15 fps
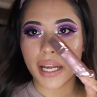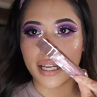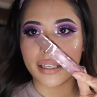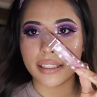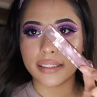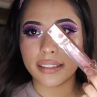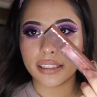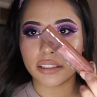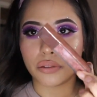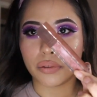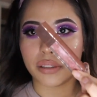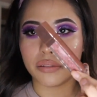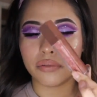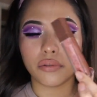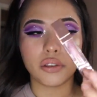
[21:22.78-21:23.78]
I guess this
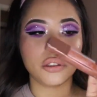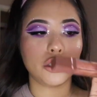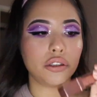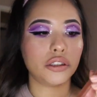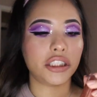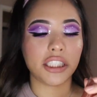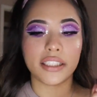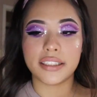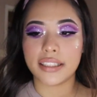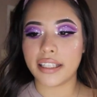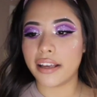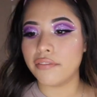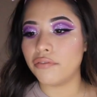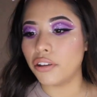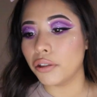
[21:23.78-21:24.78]
one. We'll do She's
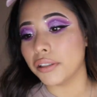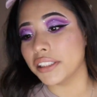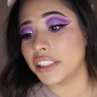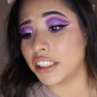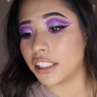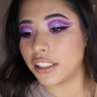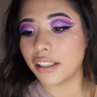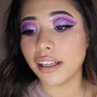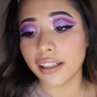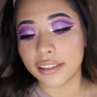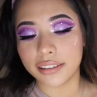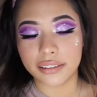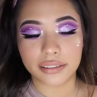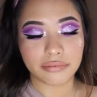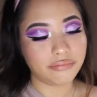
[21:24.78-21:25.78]
an Influencer,
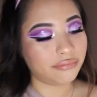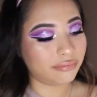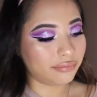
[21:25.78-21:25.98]
because